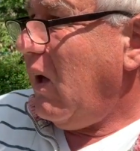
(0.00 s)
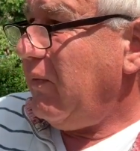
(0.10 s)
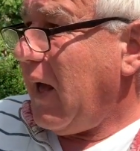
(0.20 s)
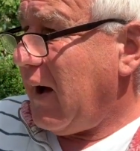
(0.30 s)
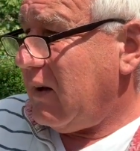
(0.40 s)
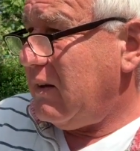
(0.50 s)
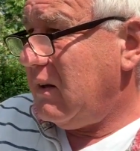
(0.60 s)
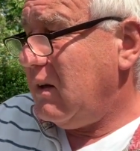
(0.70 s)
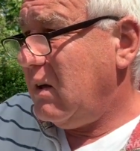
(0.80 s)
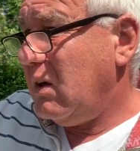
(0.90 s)
Now,
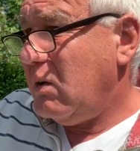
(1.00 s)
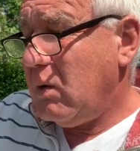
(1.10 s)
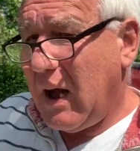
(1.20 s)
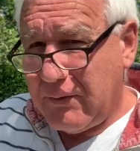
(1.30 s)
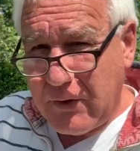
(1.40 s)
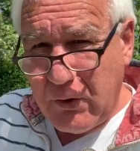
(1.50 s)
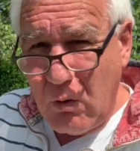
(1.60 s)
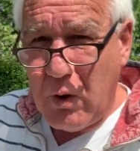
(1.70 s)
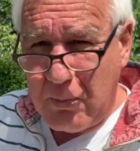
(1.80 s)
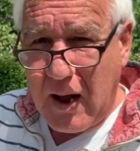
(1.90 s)
we have to
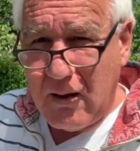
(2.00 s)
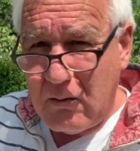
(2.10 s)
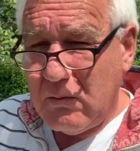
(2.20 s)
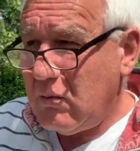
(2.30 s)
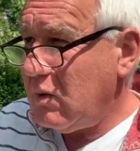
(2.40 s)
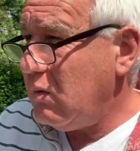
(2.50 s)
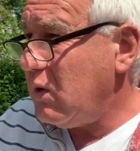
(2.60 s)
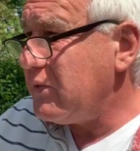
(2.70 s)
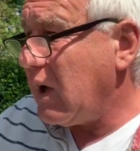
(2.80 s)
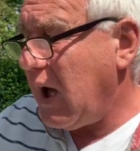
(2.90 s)
talk about
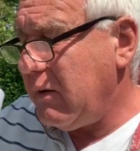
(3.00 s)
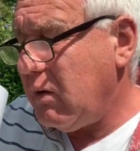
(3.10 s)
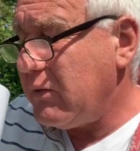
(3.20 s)
what's going on.